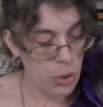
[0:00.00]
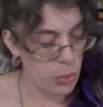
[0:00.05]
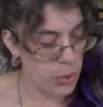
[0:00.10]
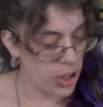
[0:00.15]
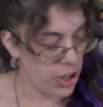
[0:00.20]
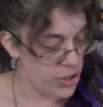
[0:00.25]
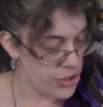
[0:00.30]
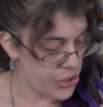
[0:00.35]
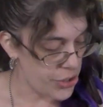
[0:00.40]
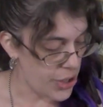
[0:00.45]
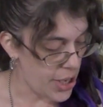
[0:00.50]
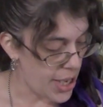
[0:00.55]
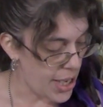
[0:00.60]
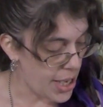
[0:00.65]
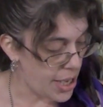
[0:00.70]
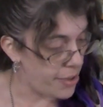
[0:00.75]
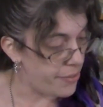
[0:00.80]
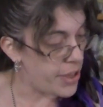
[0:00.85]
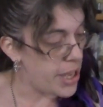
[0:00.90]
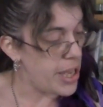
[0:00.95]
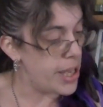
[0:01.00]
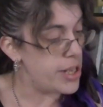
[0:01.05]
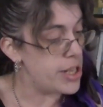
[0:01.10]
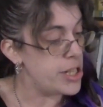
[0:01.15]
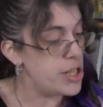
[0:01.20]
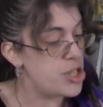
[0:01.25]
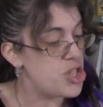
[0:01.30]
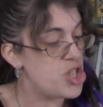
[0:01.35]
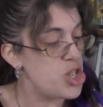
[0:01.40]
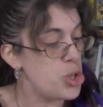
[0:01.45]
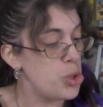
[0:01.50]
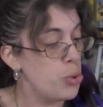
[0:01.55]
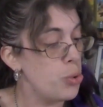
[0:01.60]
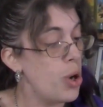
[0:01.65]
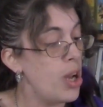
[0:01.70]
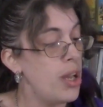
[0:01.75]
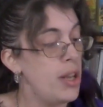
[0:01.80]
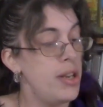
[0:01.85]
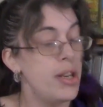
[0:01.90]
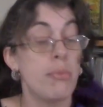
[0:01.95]
we also have an
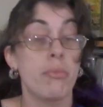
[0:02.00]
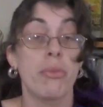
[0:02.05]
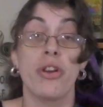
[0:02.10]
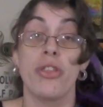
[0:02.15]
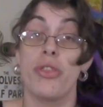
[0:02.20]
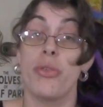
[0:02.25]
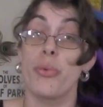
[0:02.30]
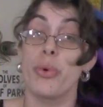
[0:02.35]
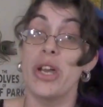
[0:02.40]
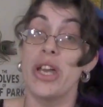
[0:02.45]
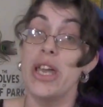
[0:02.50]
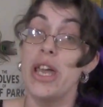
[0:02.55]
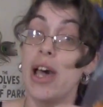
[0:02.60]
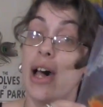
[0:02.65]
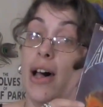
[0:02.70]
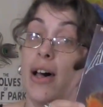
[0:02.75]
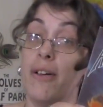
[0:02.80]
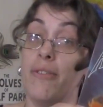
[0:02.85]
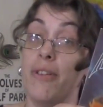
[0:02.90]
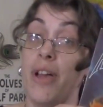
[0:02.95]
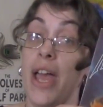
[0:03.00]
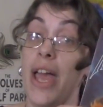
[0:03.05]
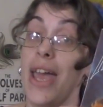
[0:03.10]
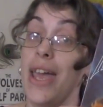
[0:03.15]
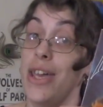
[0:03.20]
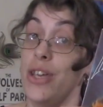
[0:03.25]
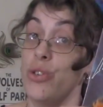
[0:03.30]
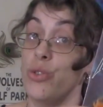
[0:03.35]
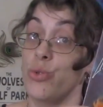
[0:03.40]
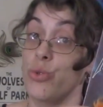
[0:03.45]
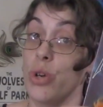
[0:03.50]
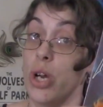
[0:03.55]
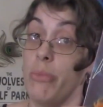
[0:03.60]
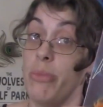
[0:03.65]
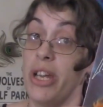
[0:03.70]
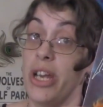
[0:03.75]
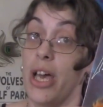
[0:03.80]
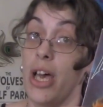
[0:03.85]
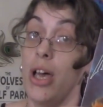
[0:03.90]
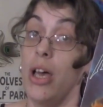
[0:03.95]
issue number 3 of
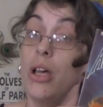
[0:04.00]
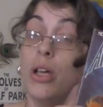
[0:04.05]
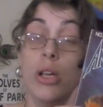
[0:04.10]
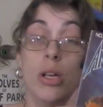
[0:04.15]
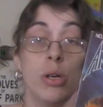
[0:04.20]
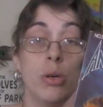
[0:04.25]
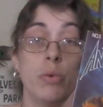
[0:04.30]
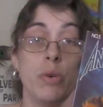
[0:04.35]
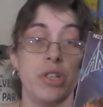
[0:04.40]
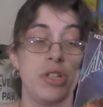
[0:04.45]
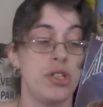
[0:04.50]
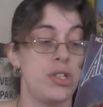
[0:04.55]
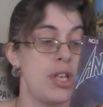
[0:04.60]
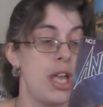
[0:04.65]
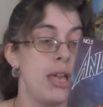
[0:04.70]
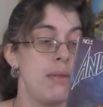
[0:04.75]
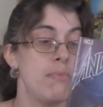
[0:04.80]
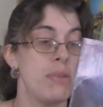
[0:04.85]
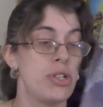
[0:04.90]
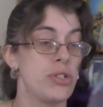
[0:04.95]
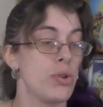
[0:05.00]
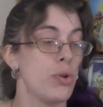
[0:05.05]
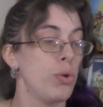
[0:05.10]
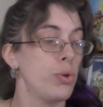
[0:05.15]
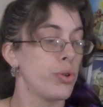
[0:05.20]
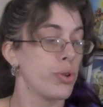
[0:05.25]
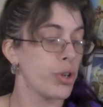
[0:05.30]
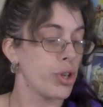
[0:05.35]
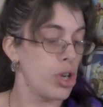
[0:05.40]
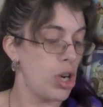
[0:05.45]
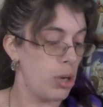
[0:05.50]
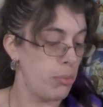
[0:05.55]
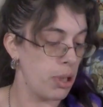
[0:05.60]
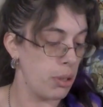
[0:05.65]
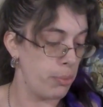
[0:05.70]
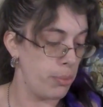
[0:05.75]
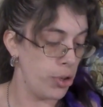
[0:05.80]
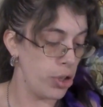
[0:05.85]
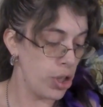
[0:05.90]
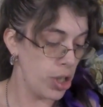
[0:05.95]
Andromeda, which is a much older
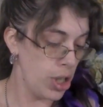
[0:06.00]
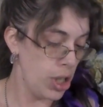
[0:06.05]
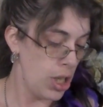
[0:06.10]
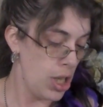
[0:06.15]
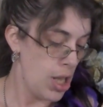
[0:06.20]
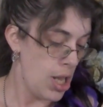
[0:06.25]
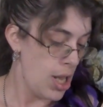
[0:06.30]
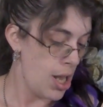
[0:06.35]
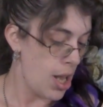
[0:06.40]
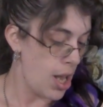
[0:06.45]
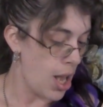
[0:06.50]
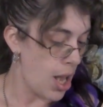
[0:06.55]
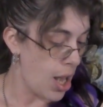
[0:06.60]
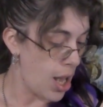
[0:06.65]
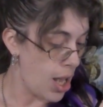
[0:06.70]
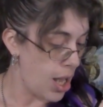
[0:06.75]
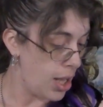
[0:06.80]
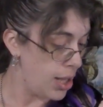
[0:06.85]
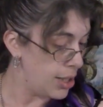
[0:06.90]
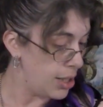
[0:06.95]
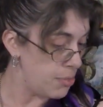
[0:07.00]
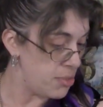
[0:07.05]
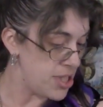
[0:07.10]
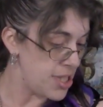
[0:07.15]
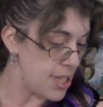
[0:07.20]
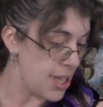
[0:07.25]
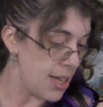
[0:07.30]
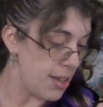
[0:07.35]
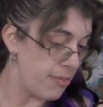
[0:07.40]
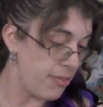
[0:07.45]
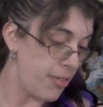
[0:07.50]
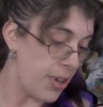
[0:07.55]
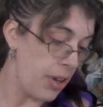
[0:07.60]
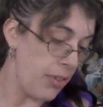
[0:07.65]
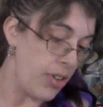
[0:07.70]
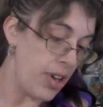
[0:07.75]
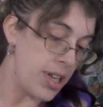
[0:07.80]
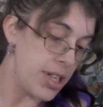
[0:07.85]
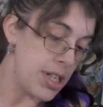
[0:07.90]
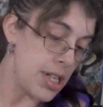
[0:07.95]
comic book. Let me see, I
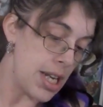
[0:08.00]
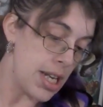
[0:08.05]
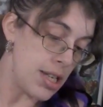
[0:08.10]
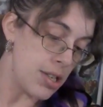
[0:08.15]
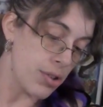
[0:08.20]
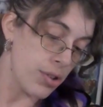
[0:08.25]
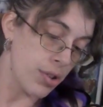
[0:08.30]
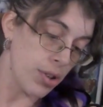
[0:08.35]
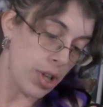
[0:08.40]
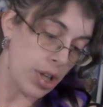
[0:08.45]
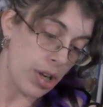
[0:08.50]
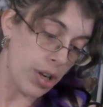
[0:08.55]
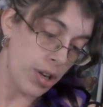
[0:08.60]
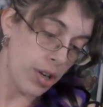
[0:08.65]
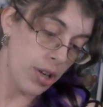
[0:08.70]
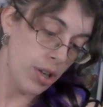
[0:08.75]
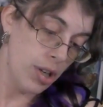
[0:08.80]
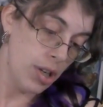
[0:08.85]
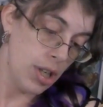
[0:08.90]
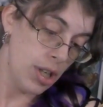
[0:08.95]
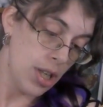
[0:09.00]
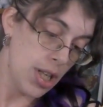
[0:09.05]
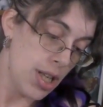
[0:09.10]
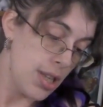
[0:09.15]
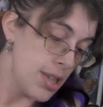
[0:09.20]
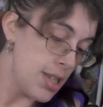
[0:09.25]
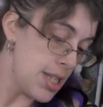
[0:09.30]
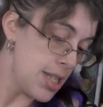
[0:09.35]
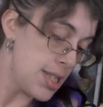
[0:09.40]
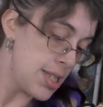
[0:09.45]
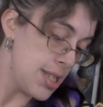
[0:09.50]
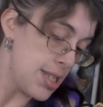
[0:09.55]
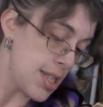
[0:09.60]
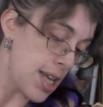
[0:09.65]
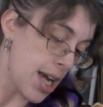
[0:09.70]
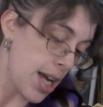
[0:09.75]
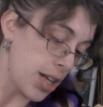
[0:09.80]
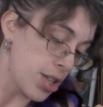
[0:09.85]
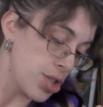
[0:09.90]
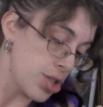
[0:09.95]
found the date earlier. This is
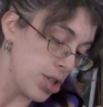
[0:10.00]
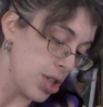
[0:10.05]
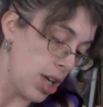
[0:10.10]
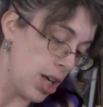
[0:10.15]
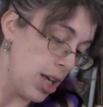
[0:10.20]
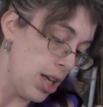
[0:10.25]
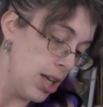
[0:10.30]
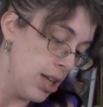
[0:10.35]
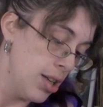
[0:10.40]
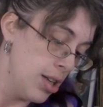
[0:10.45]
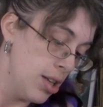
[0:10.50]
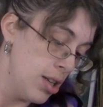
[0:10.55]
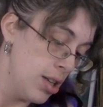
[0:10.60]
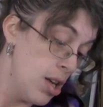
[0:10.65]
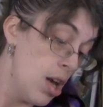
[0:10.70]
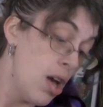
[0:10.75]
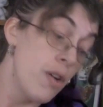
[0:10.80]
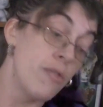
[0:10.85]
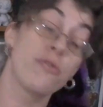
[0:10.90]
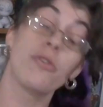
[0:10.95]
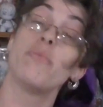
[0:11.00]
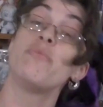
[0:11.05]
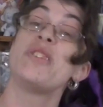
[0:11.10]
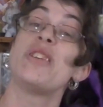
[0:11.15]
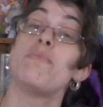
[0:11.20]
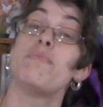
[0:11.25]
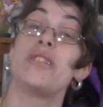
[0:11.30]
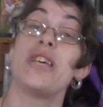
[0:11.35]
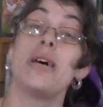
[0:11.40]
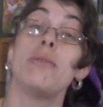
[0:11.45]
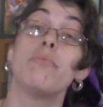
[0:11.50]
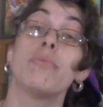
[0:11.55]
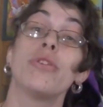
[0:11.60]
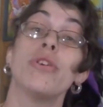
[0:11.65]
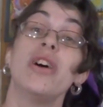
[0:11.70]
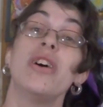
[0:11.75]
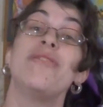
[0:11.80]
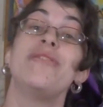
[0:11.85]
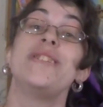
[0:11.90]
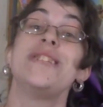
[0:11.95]
actually from
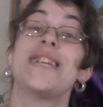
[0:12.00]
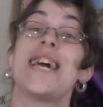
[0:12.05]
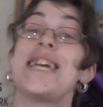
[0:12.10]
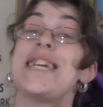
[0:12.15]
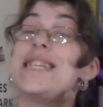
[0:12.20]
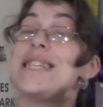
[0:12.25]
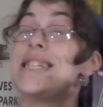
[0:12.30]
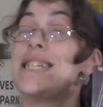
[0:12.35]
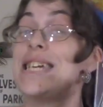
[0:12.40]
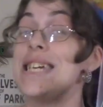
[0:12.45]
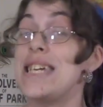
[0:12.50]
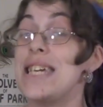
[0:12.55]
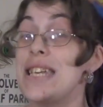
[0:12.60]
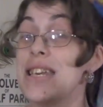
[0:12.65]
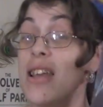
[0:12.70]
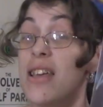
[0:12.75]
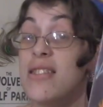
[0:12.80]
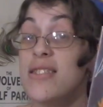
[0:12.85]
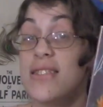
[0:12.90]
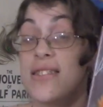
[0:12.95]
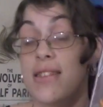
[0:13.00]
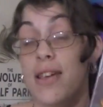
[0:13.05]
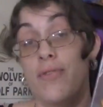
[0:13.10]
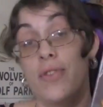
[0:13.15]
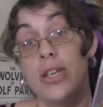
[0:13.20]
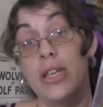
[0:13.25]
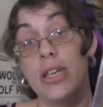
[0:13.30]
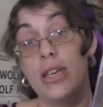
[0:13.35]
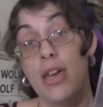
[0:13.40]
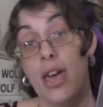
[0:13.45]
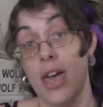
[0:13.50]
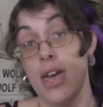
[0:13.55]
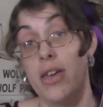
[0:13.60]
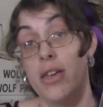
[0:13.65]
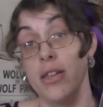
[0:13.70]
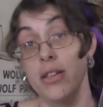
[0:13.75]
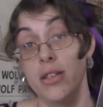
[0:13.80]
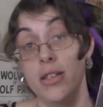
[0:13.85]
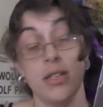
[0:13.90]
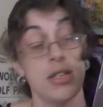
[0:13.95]
September of
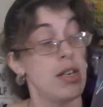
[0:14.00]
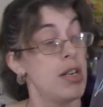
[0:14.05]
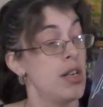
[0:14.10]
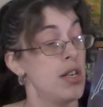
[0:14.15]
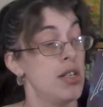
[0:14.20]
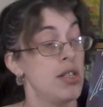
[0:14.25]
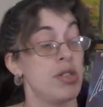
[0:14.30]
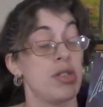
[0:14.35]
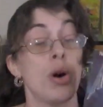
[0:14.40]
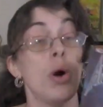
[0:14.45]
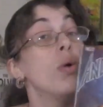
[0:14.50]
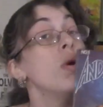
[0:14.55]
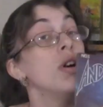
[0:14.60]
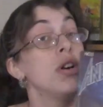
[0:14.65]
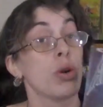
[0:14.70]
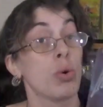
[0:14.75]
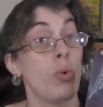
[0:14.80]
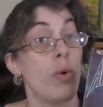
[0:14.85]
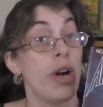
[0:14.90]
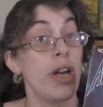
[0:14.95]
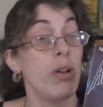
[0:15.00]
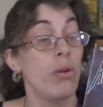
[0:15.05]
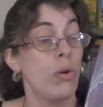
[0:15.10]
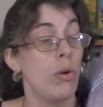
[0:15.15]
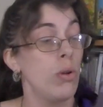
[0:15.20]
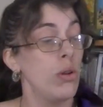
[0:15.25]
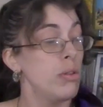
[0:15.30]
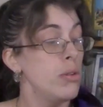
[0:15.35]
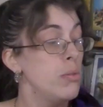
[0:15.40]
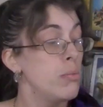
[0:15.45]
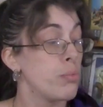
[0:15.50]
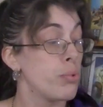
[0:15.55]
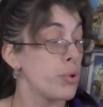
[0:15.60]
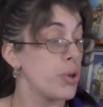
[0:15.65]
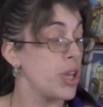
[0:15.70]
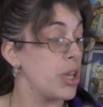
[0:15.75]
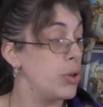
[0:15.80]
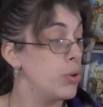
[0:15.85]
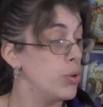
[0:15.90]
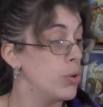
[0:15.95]
1978. So quite old,
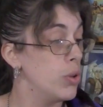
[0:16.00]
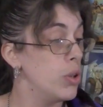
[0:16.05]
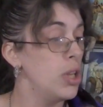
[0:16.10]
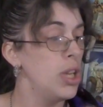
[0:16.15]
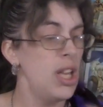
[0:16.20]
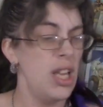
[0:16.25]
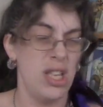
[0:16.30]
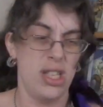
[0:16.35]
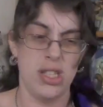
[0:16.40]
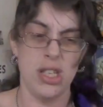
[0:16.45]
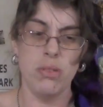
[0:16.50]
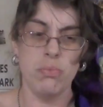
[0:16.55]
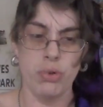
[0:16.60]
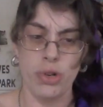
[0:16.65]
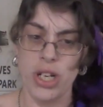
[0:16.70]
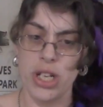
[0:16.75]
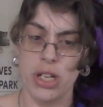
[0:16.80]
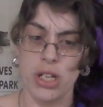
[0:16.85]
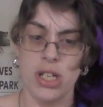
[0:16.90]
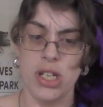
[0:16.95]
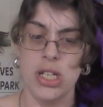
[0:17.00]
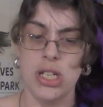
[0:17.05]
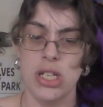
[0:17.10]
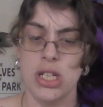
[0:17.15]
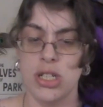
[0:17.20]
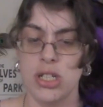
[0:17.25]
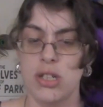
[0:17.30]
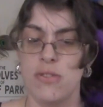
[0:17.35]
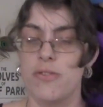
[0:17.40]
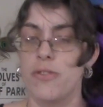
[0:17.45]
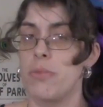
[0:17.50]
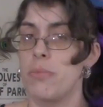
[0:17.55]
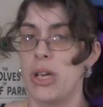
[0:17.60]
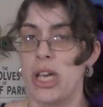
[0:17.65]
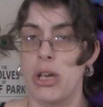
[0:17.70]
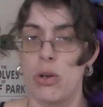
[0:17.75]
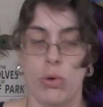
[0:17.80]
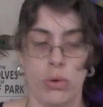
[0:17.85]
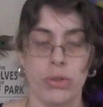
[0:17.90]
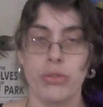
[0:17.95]
pretty cool. It's in pretty good condition for
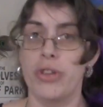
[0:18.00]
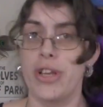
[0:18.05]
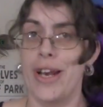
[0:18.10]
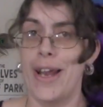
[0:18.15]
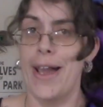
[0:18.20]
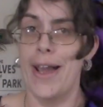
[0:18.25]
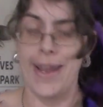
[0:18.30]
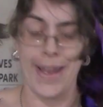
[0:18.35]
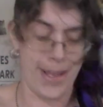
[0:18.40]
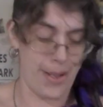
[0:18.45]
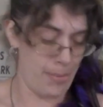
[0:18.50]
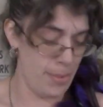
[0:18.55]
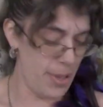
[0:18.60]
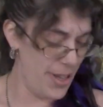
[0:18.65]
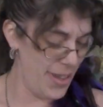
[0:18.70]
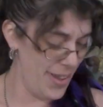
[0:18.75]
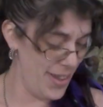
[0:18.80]
being older than I am.